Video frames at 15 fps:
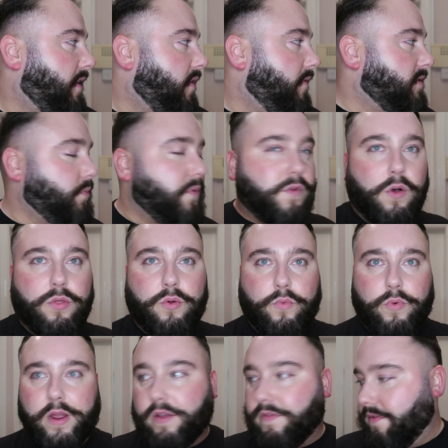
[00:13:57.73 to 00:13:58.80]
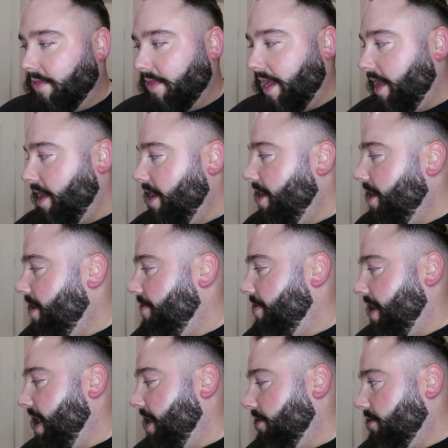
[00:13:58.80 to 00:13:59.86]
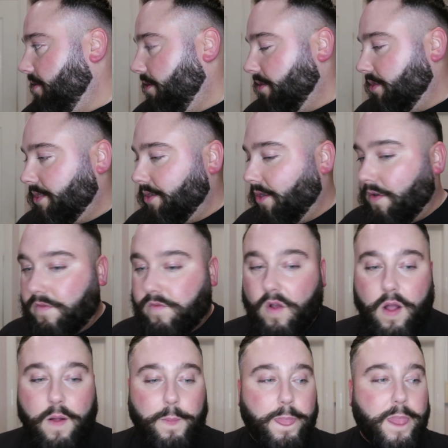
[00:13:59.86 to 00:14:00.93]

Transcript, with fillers: And then obviously we've got the wreath and like the candle and stuff.